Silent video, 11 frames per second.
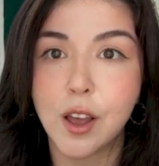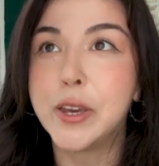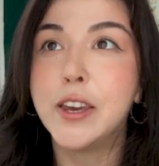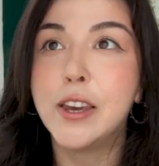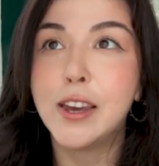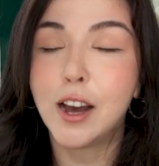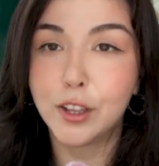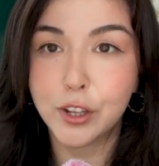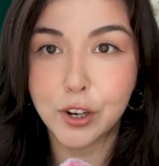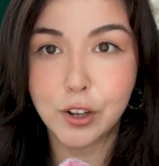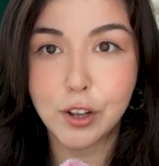Be a
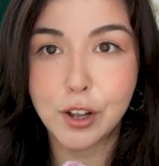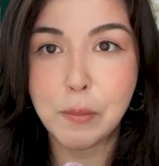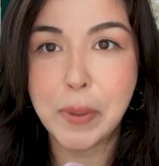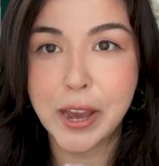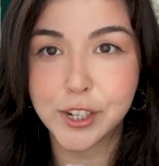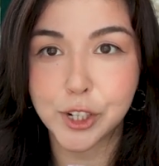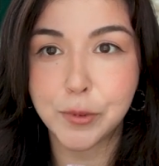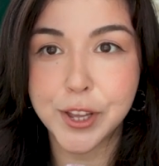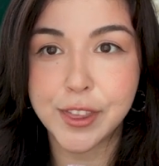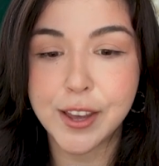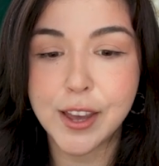little patient
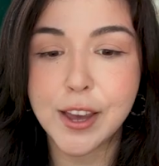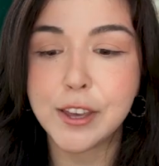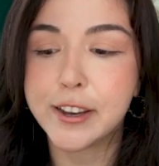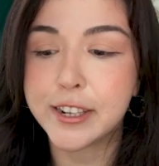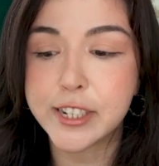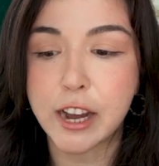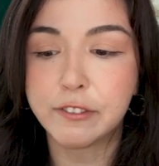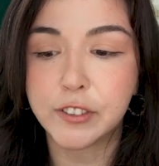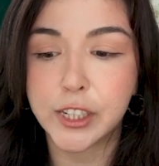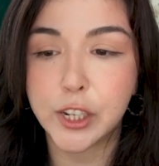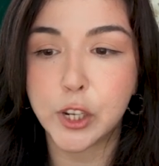with it. You could
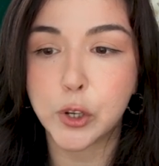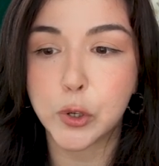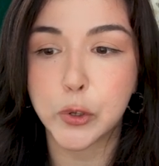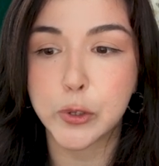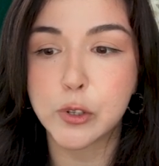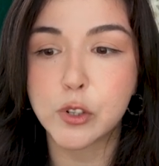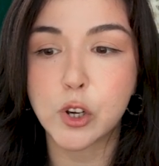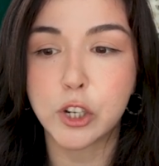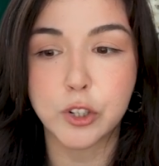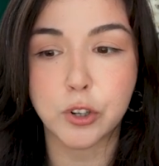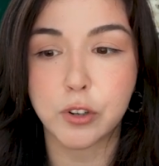definitely use
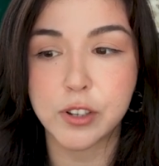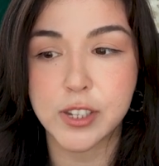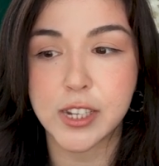Control